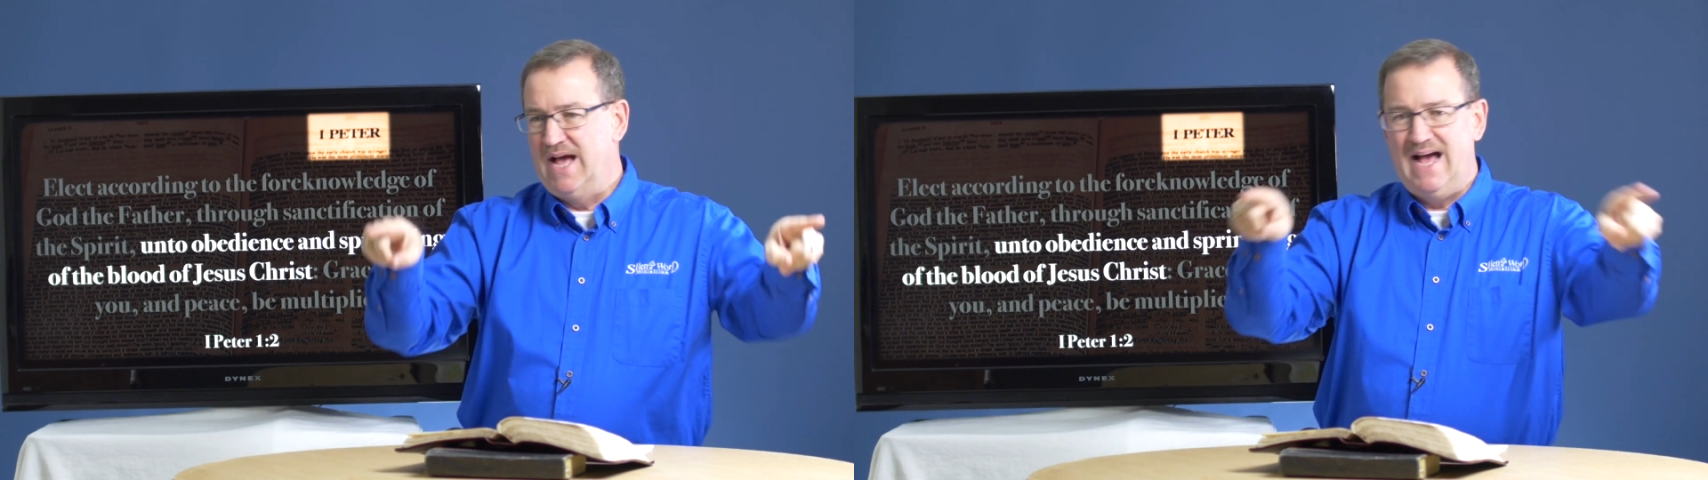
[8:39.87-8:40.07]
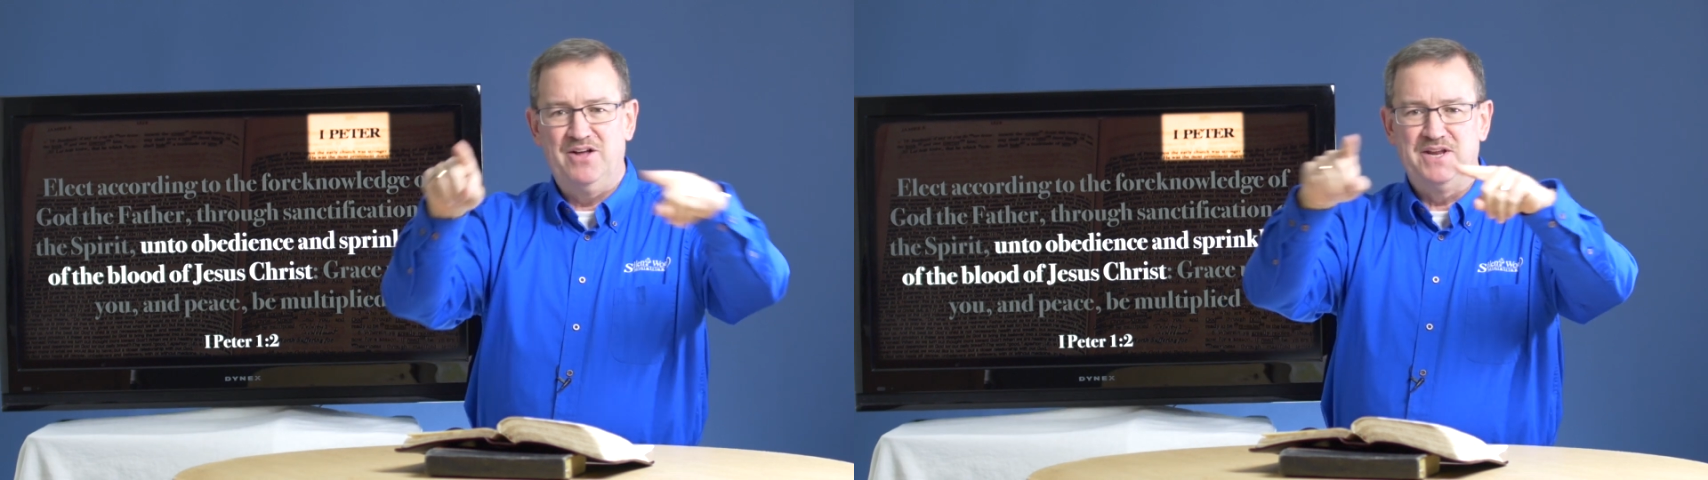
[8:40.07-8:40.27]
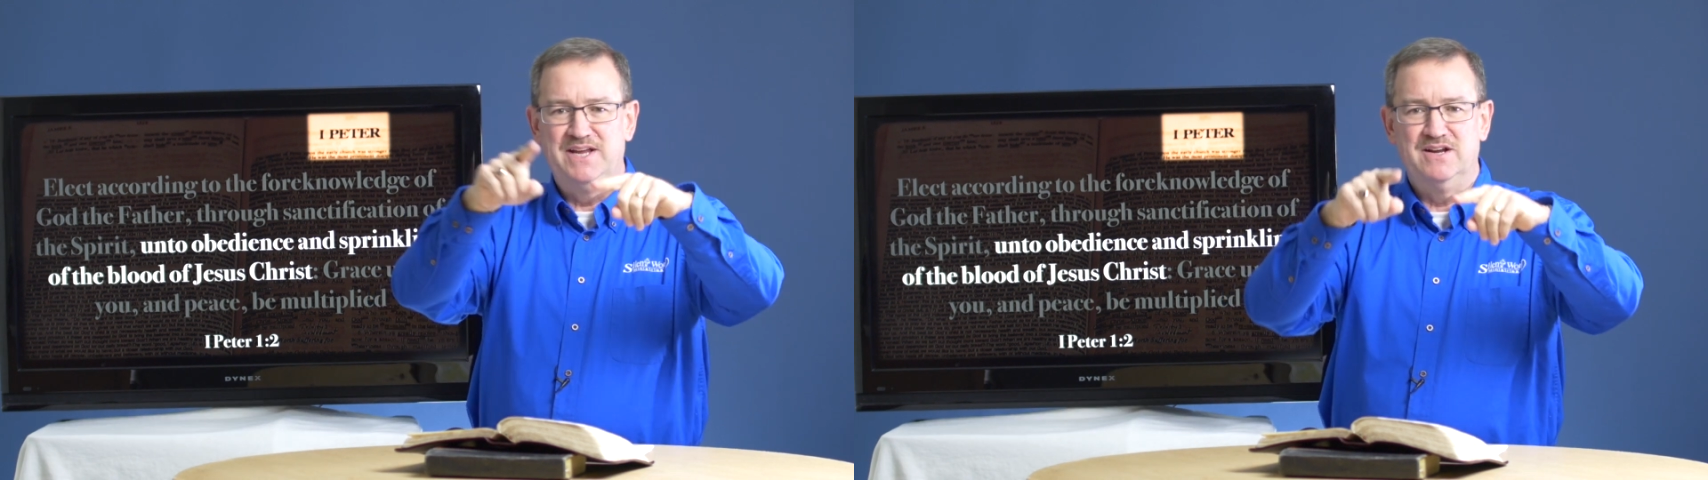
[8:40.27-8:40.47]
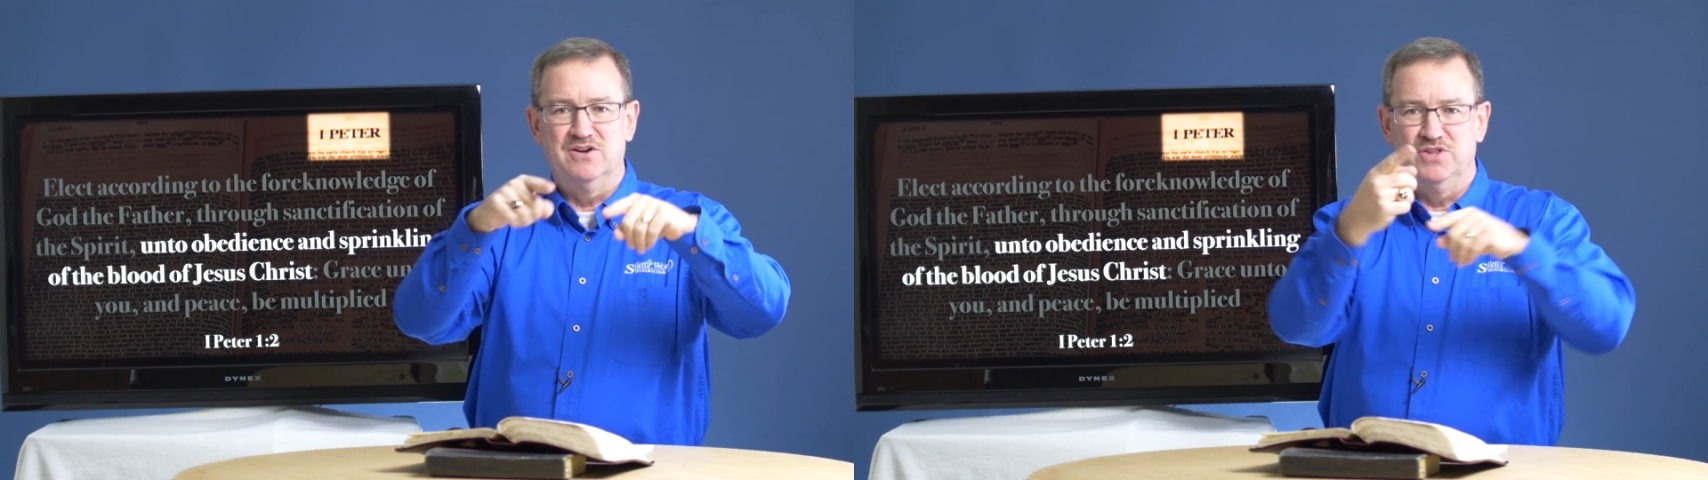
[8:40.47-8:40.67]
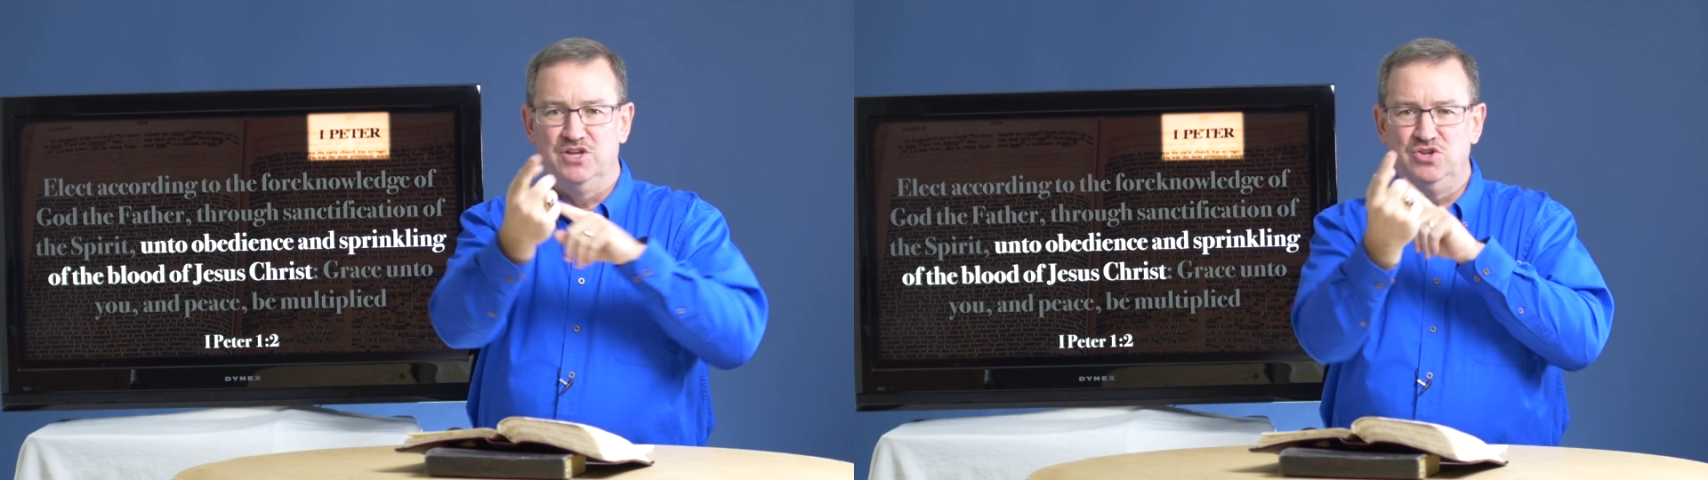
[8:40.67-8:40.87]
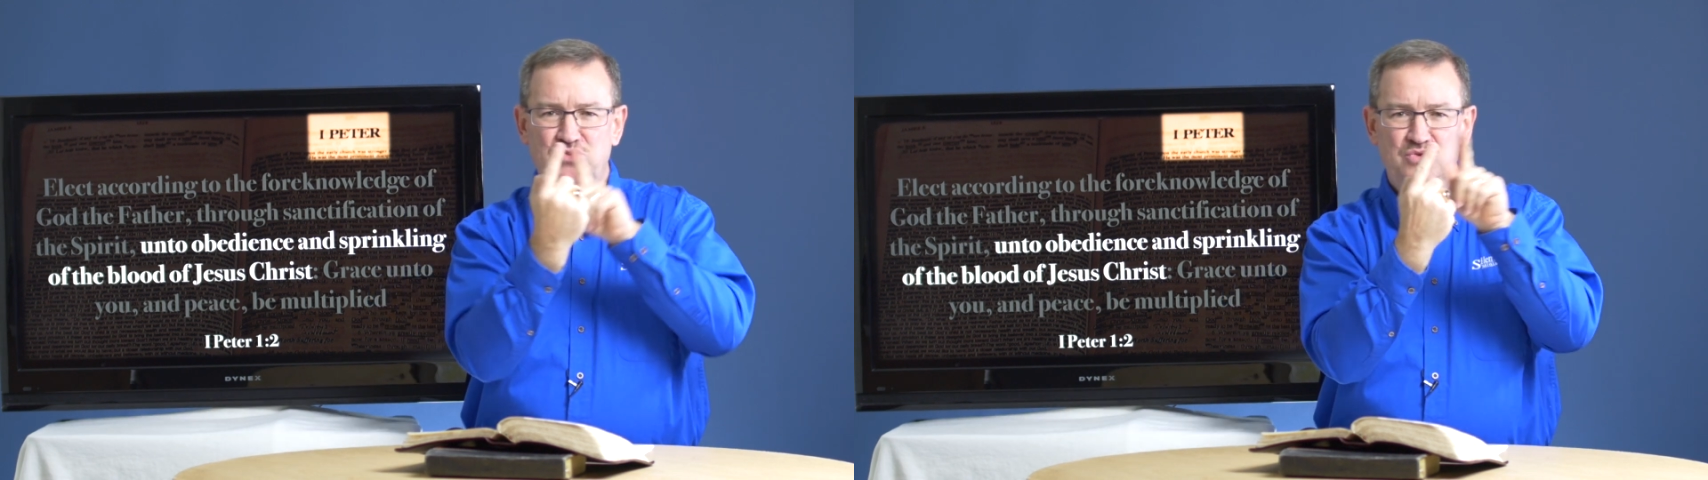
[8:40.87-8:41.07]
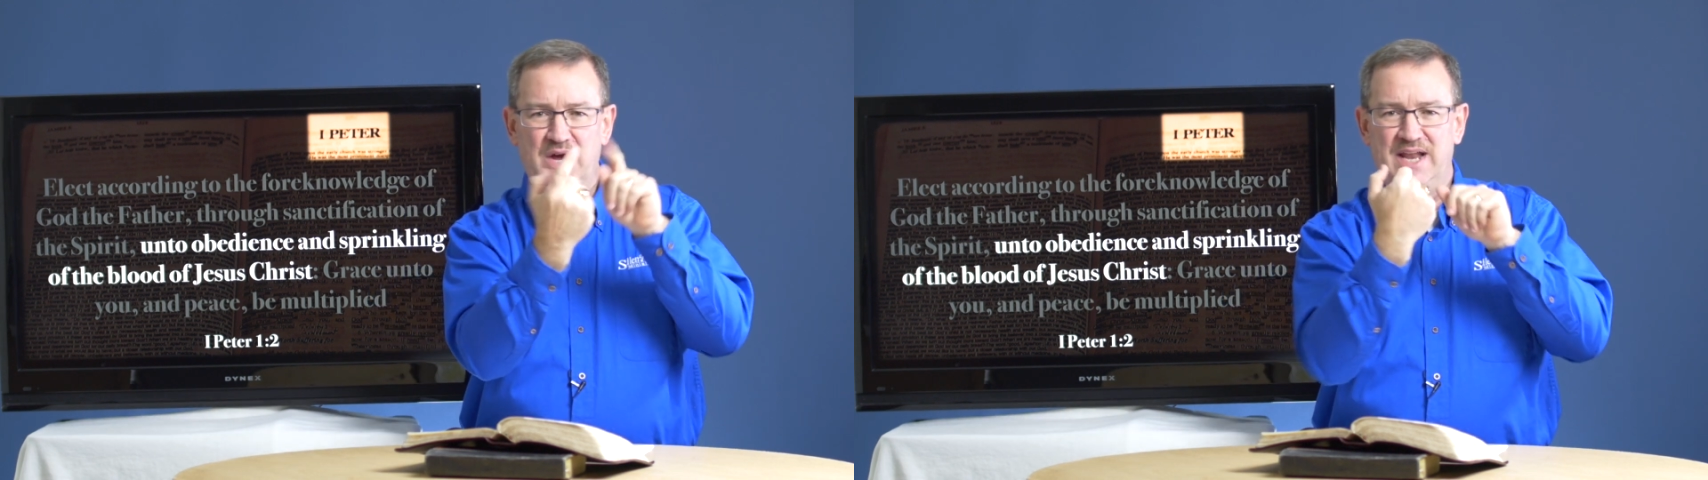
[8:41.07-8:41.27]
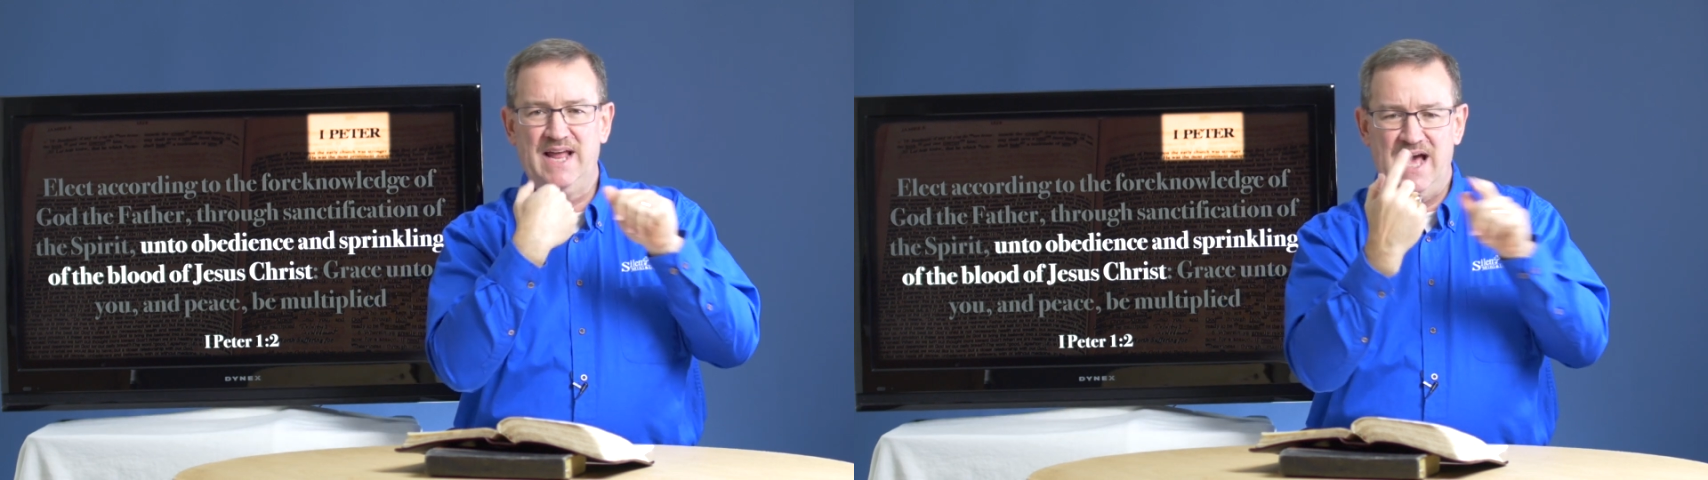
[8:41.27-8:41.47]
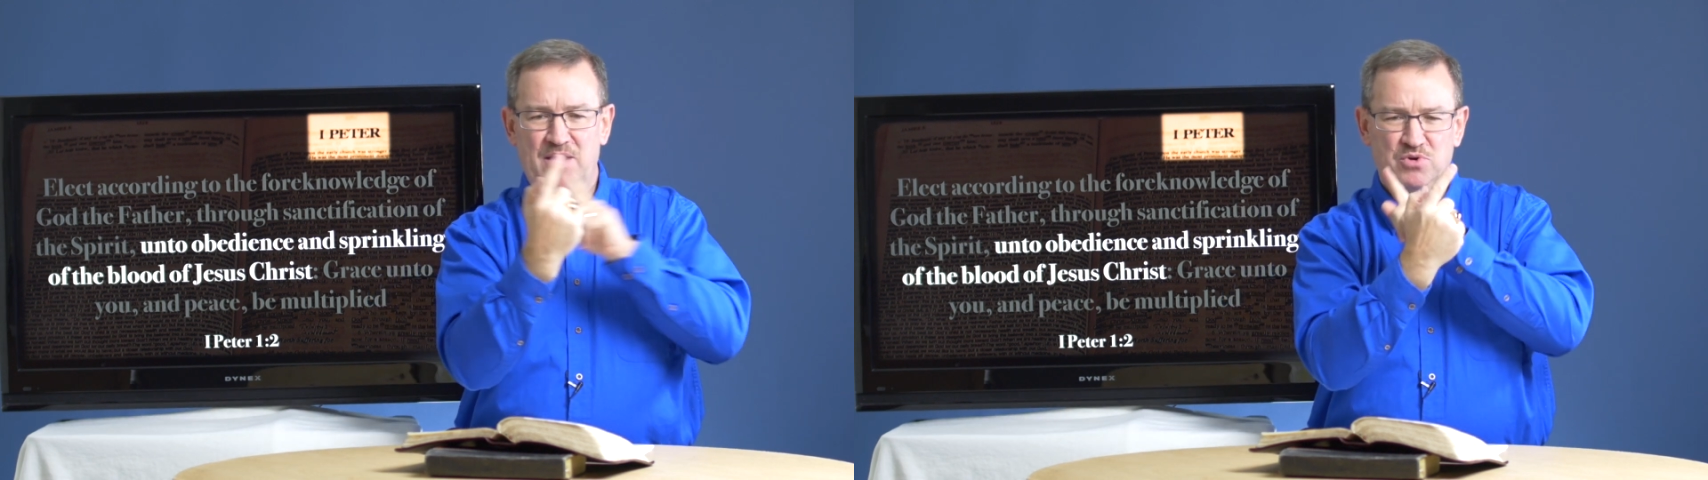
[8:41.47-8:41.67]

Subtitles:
out here that you and I,